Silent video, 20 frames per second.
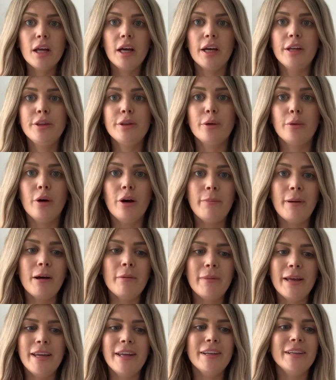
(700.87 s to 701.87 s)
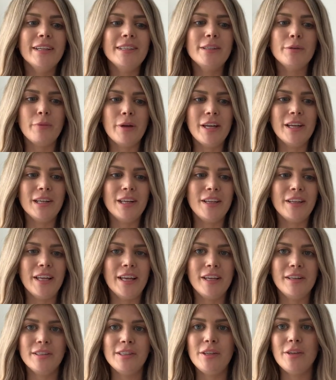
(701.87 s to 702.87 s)
I thought about making this a weekly
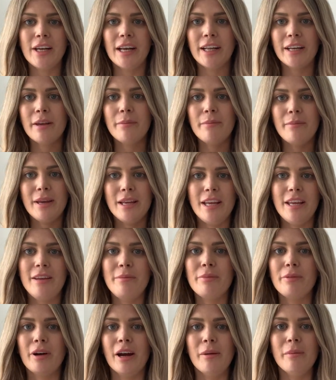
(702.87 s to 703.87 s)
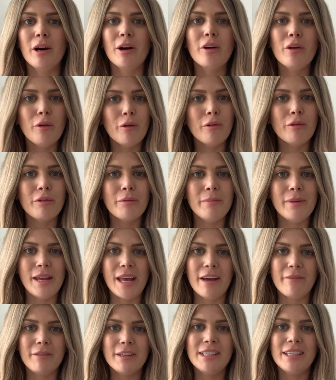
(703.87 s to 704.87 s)
thing, so you get like a mini Primark haul from me
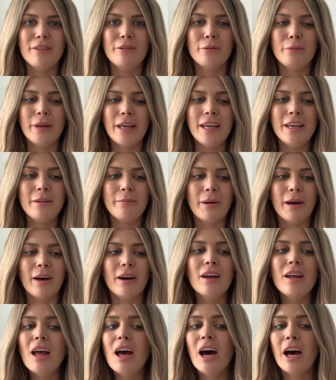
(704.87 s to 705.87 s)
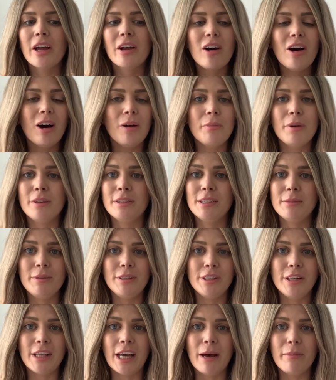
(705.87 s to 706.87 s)
every single week, but I can't possibly
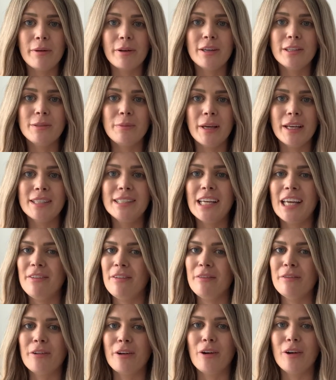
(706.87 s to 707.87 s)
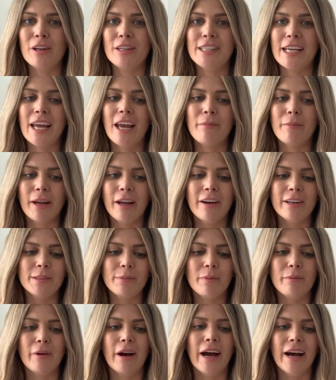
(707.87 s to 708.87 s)
do that because we are saving for a holiday and my
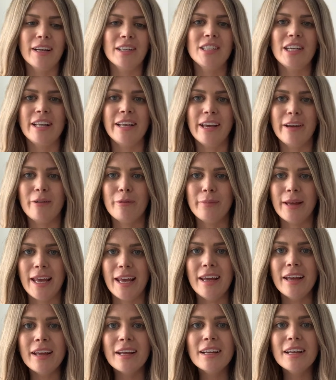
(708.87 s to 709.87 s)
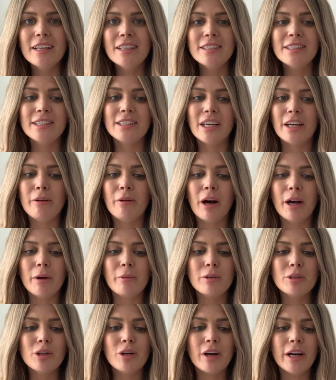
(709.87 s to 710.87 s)
husband will actually kill me. So I
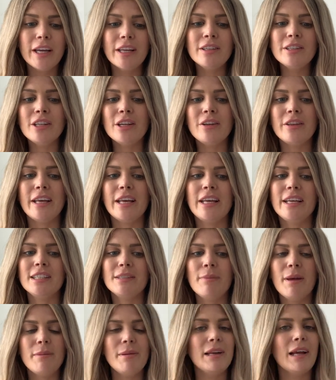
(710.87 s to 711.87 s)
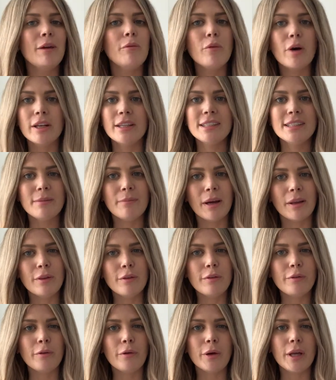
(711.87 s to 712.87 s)
will try and do these maybe like once a
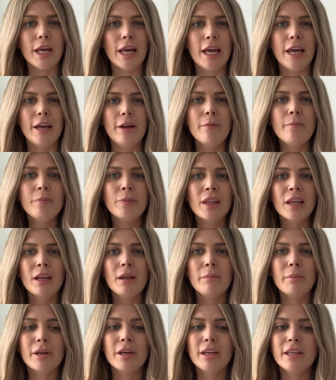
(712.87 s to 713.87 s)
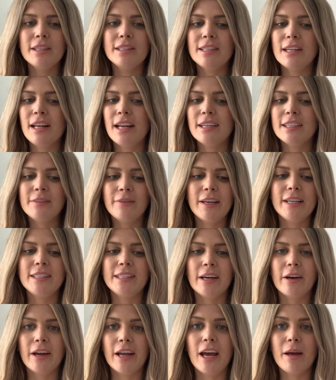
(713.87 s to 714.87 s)
month for you, because let's face it,
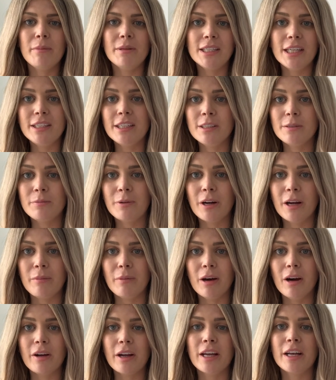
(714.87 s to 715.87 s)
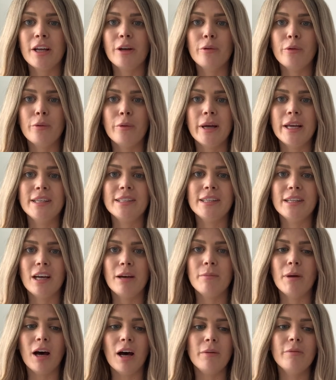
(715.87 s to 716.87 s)
I am addicted to Primark and I always
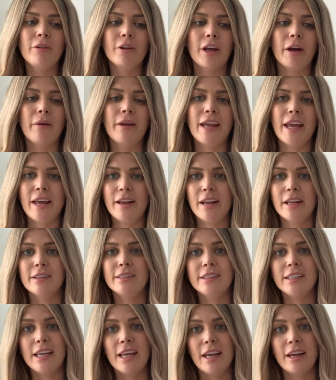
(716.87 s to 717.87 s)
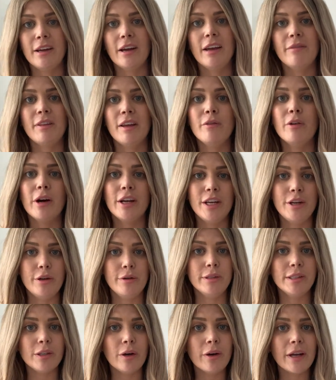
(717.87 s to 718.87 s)
am up for going in and seeing if they've got any new
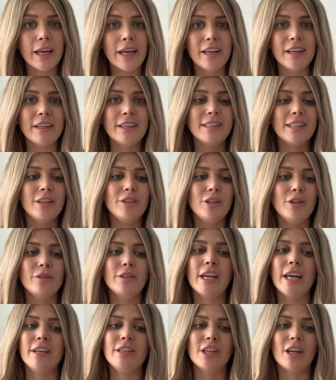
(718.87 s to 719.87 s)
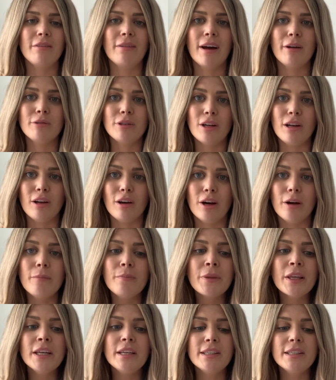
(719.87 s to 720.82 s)
stocking, because they do change it around a lot.